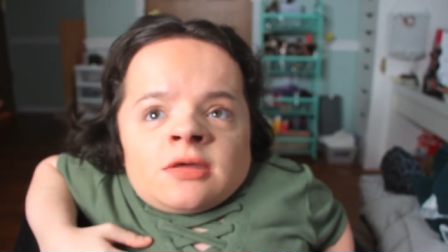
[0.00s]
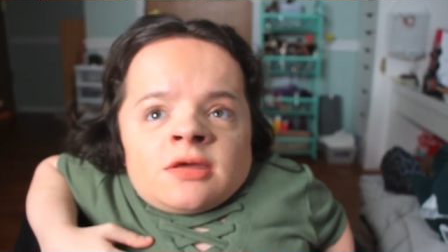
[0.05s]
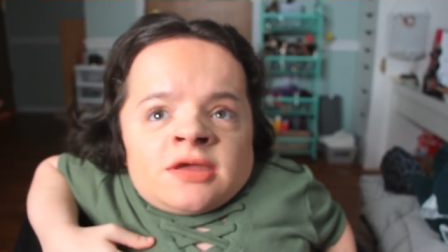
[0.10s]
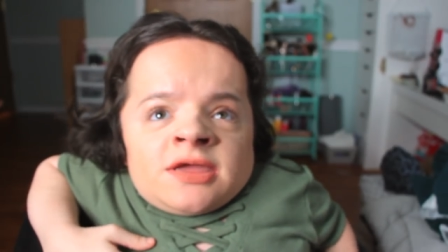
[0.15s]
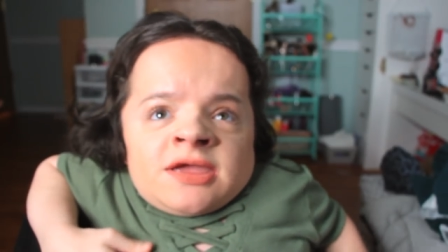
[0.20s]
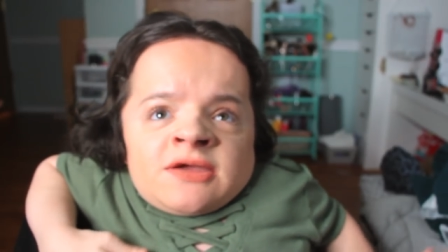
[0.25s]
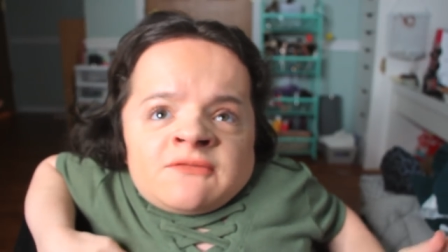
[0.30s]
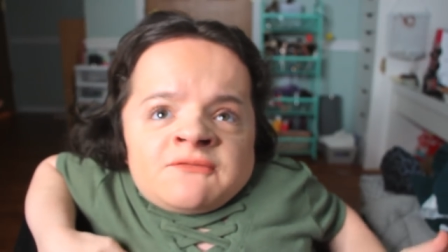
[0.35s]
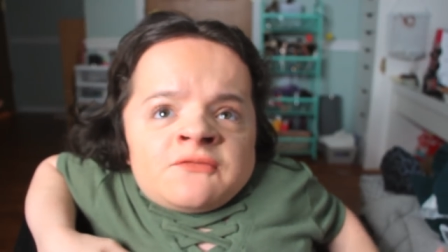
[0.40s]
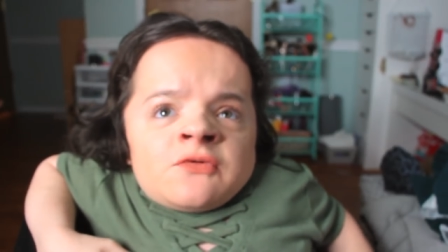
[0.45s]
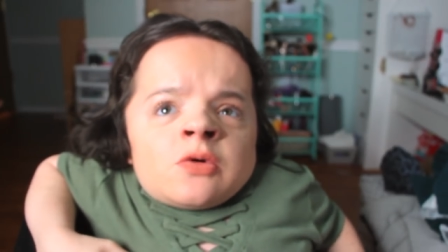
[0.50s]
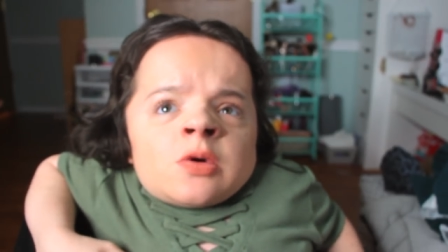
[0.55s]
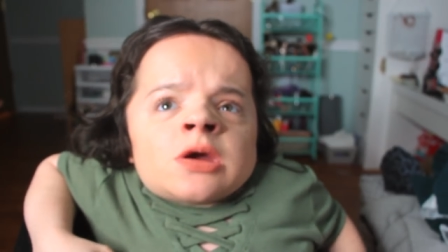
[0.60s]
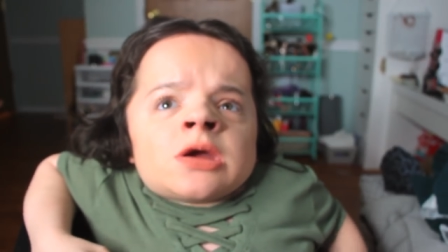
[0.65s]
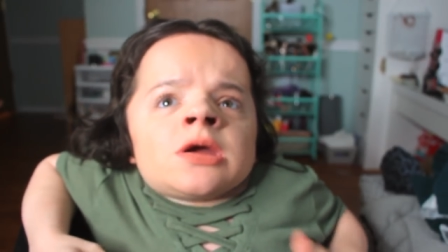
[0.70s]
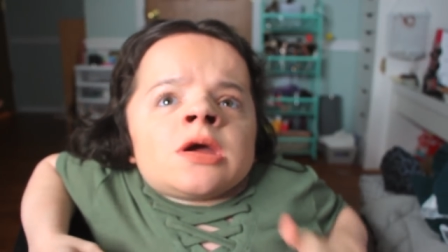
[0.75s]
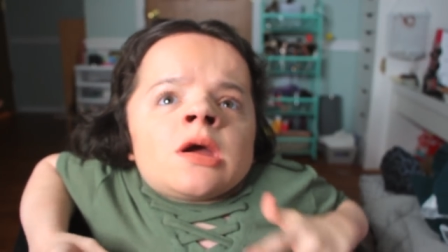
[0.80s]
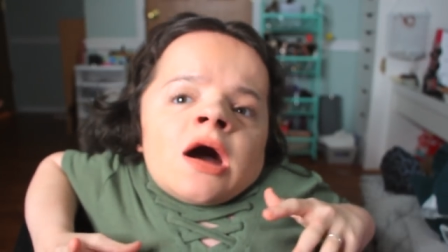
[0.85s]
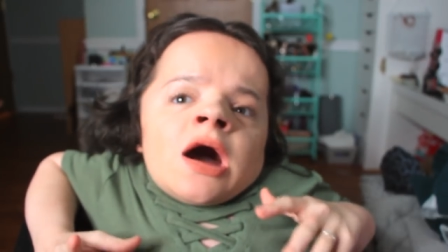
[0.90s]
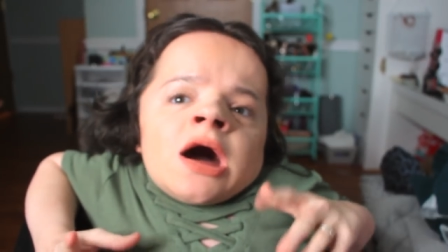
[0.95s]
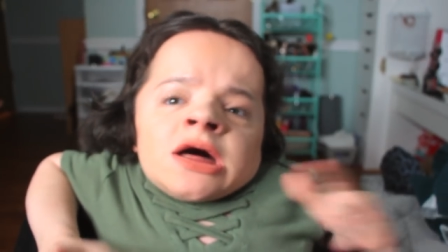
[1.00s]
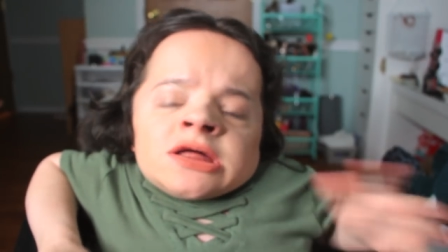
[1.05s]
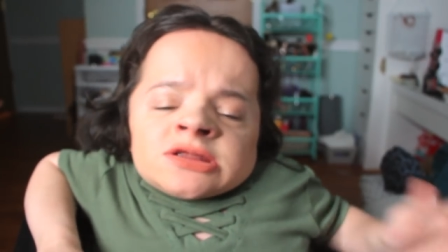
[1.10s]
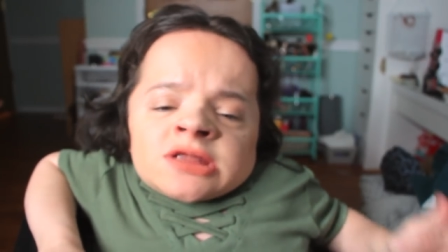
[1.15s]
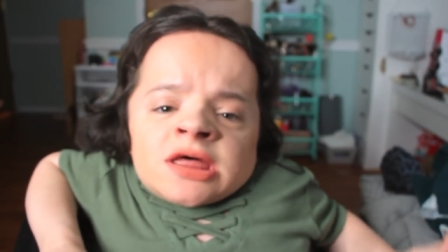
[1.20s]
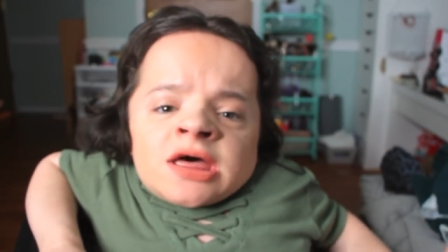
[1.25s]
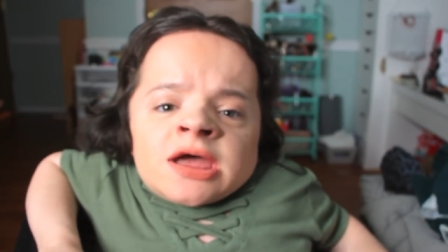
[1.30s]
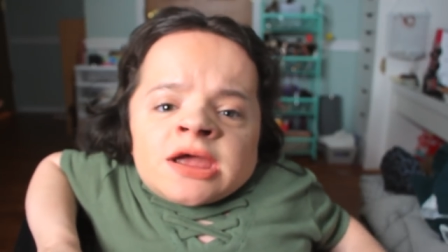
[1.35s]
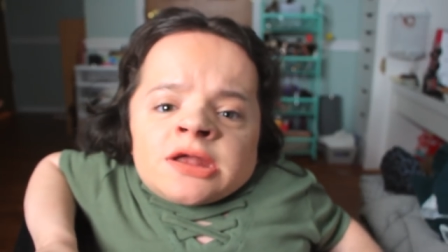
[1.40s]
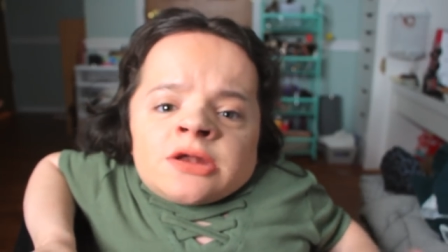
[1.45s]
I give for
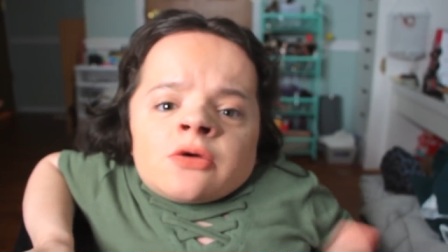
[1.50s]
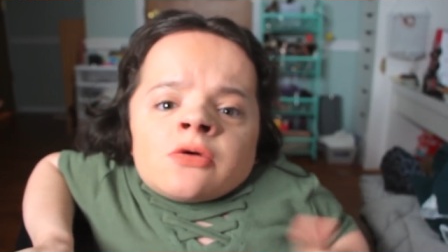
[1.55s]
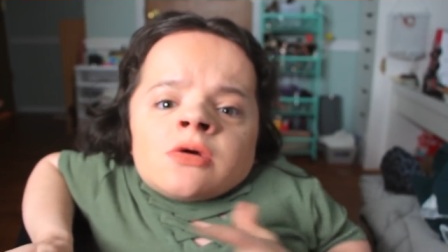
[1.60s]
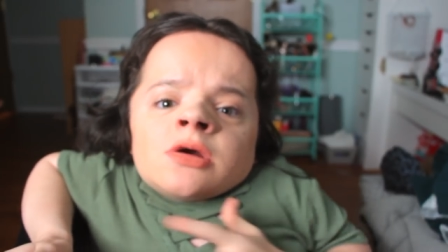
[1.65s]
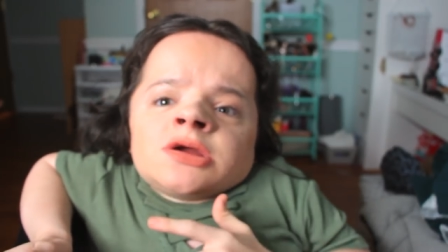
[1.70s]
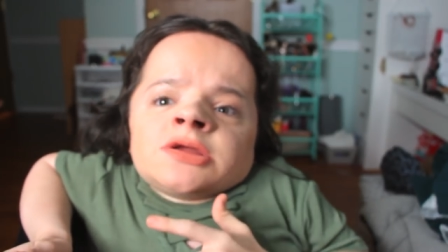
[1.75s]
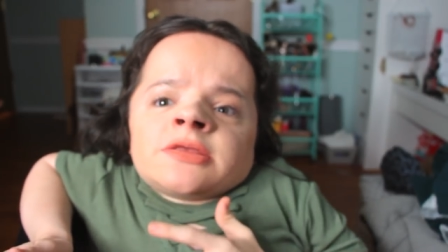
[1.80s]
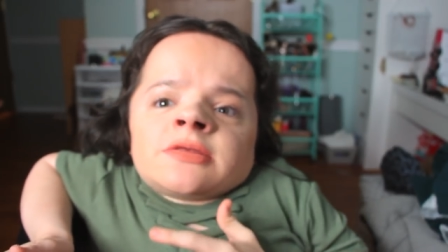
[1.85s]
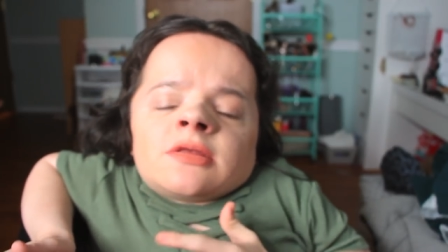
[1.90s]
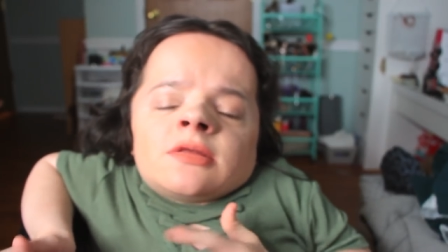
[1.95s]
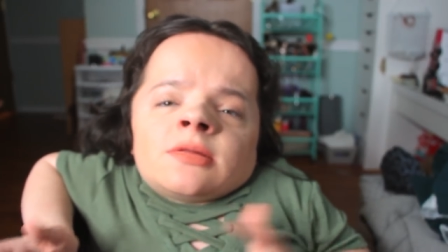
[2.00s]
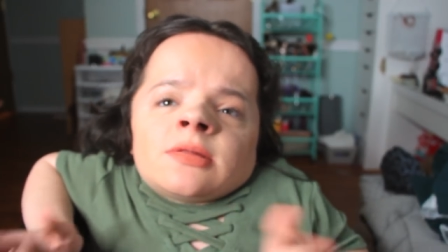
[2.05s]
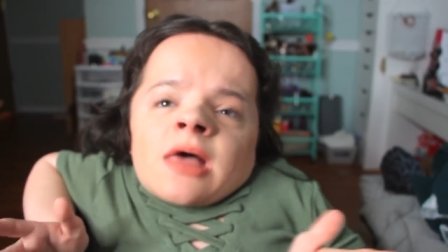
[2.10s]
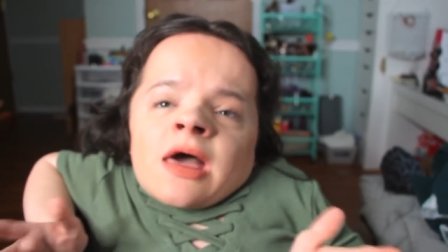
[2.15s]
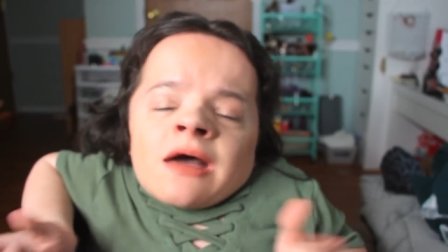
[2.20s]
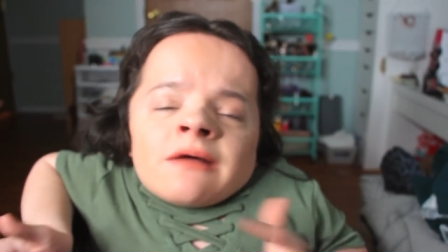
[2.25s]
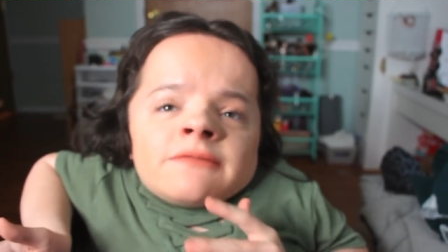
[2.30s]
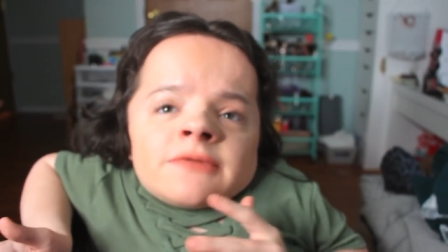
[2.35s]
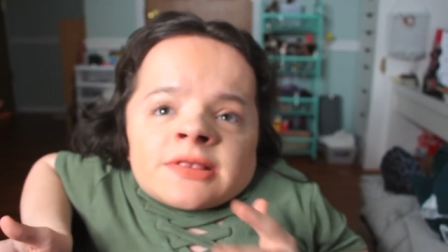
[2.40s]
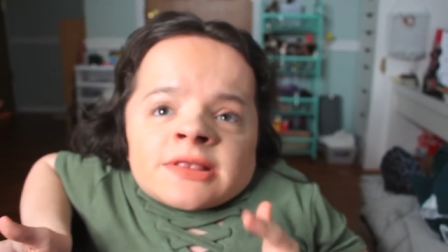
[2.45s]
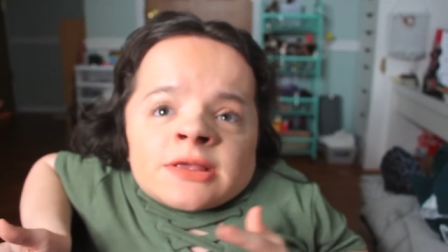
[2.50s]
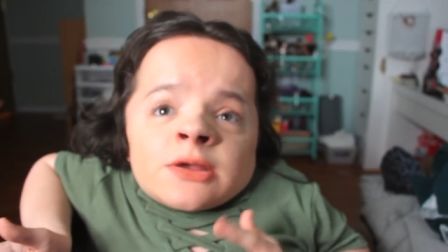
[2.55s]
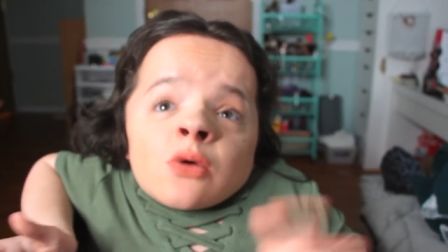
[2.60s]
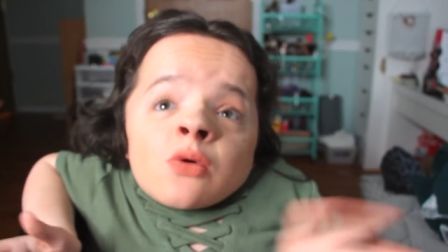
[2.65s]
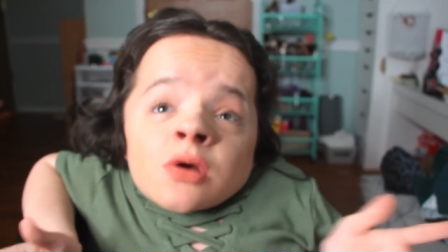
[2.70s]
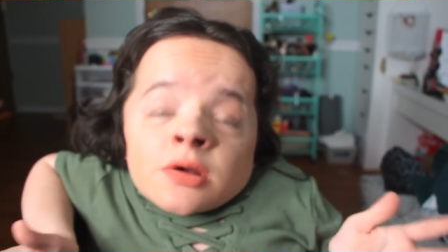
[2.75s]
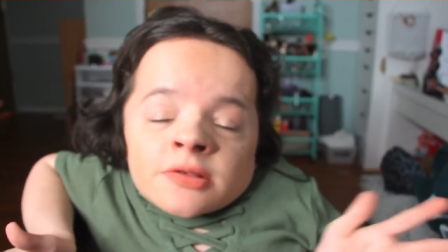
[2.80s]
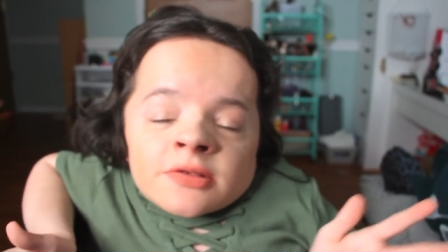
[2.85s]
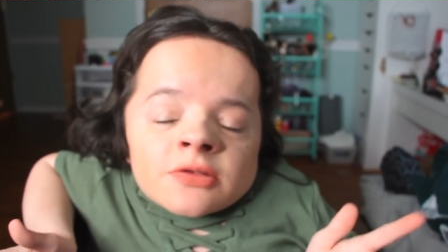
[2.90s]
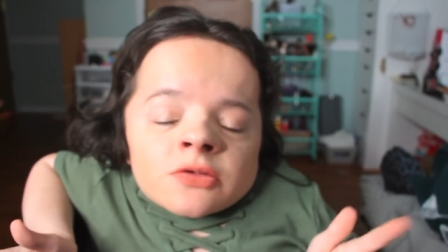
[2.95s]
online or well, obviously
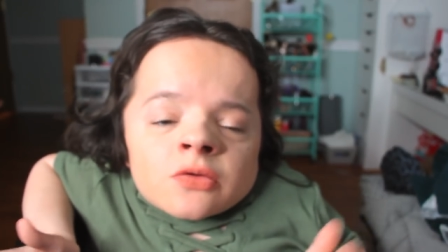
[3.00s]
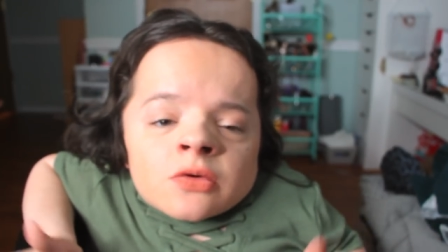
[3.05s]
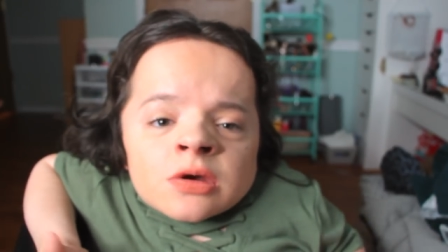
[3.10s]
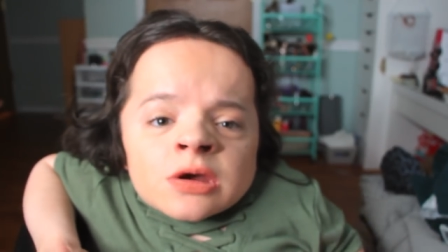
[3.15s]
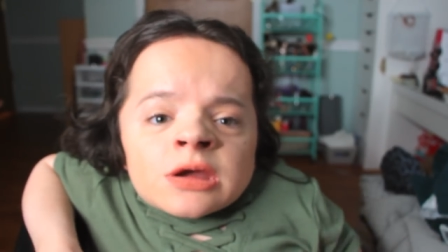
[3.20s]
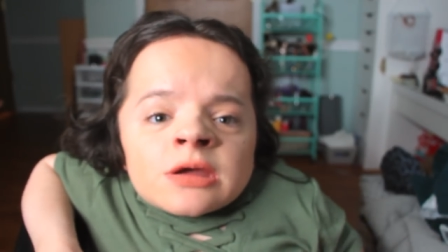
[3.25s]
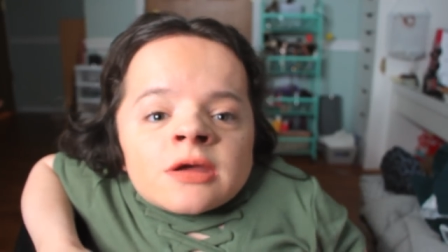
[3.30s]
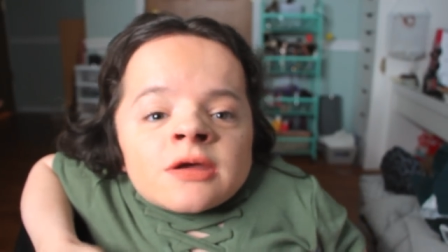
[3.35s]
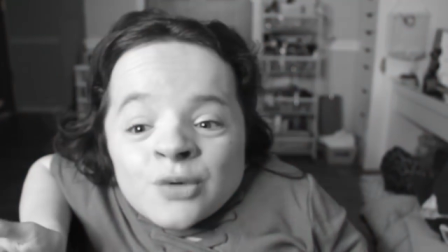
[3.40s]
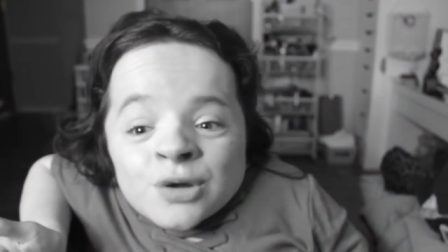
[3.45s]
at one store.